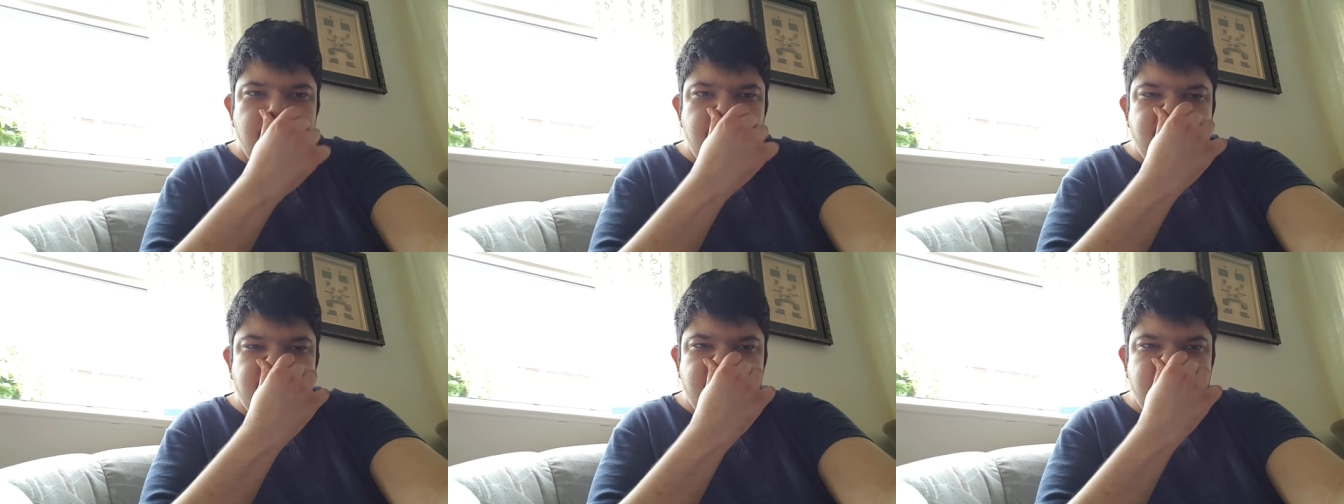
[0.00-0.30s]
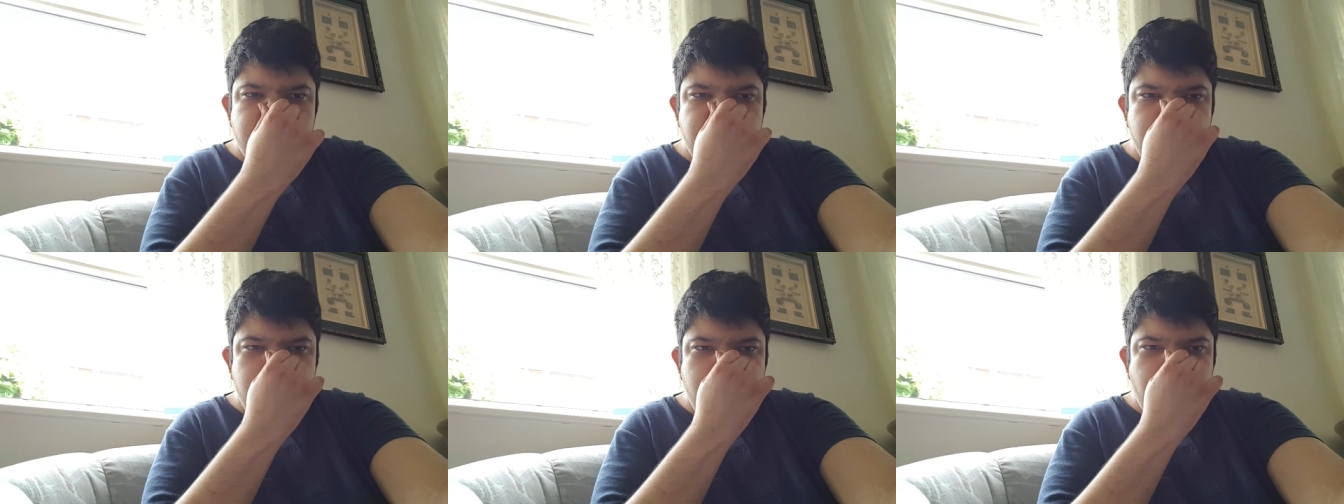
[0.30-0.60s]

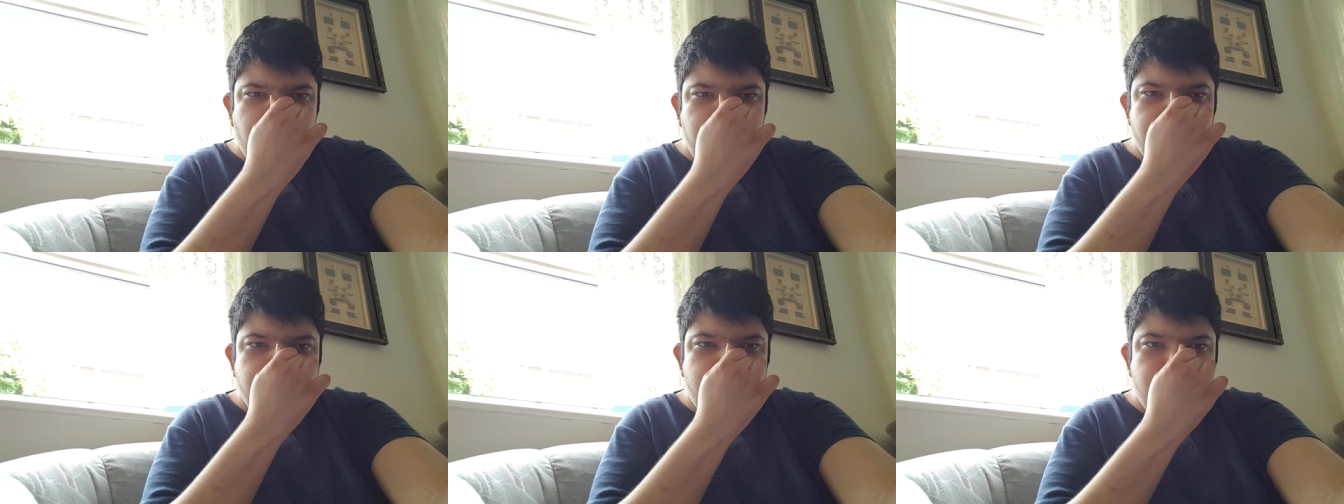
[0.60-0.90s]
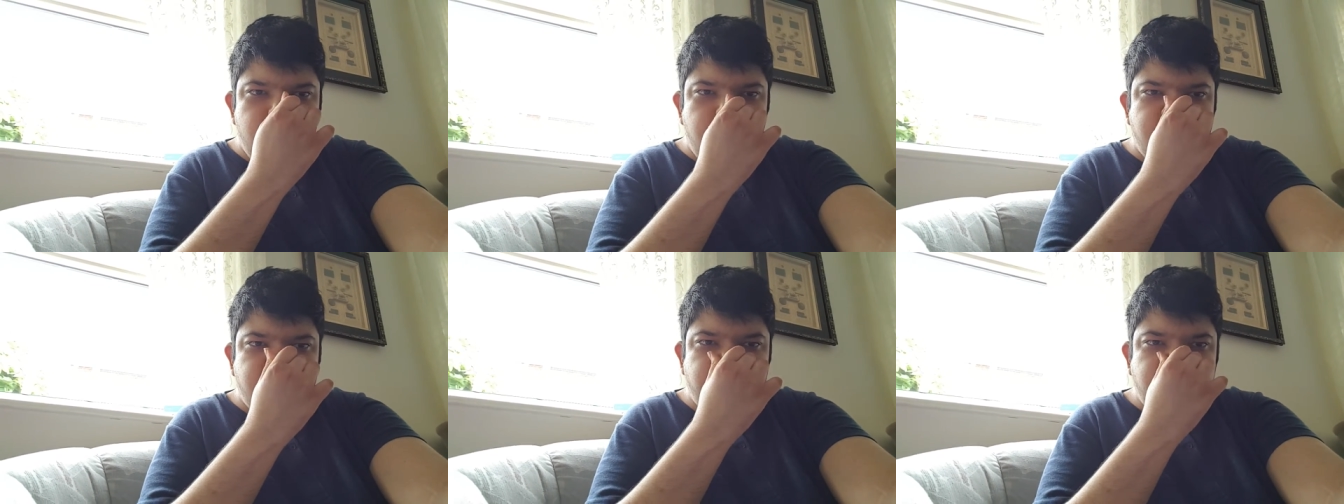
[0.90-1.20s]
it's my
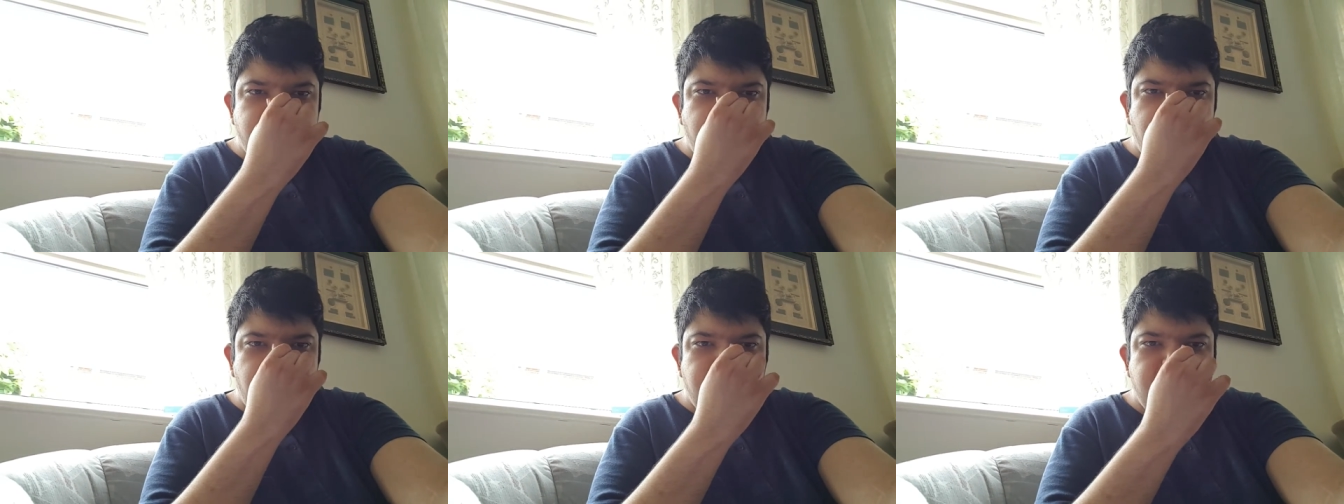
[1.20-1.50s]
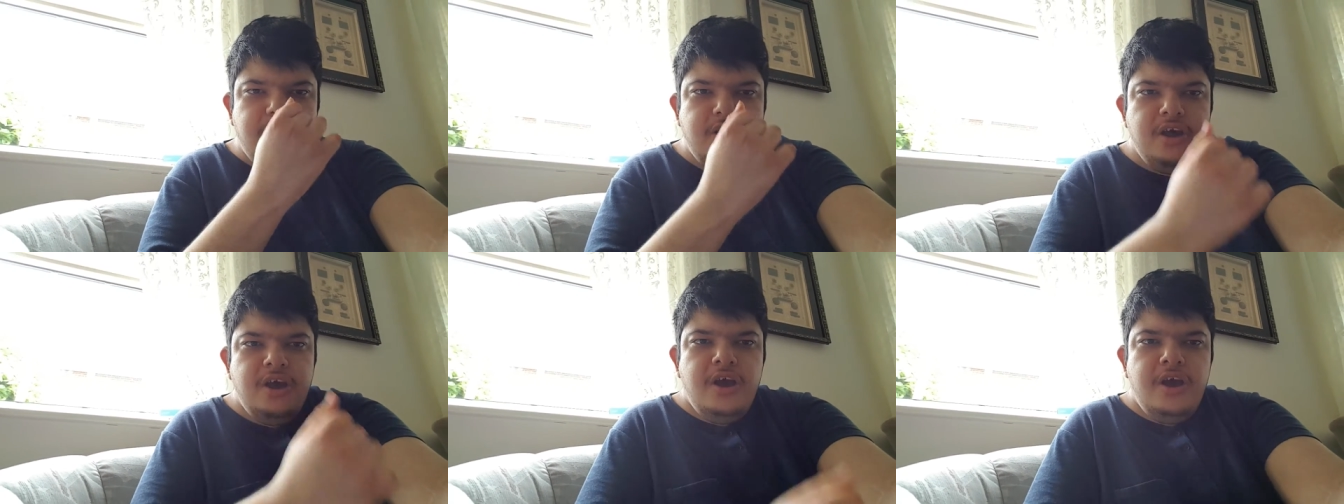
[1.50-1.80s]
new
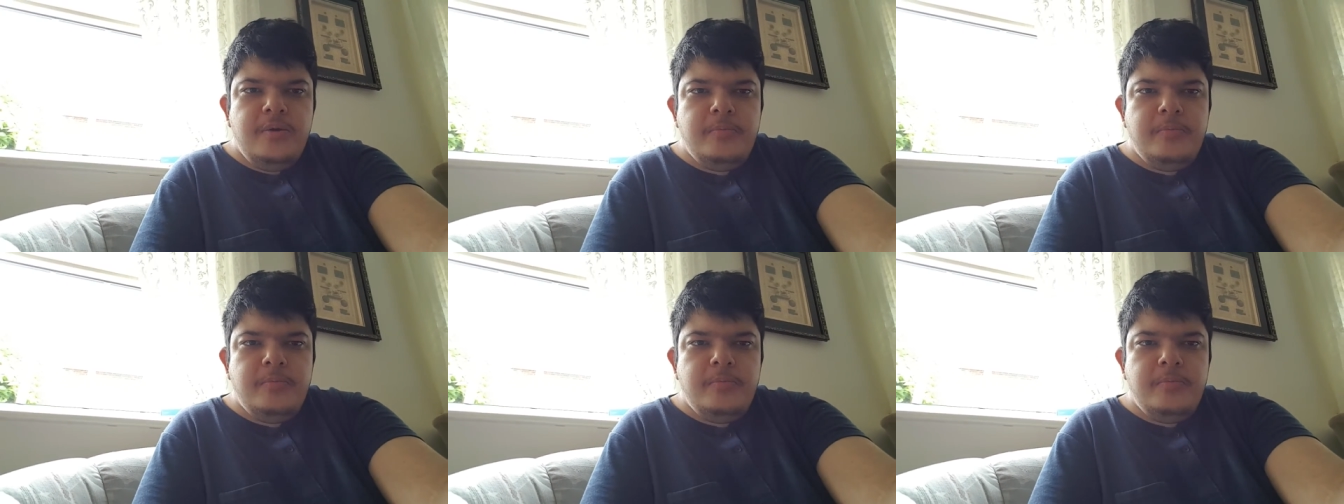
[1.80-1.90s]
website,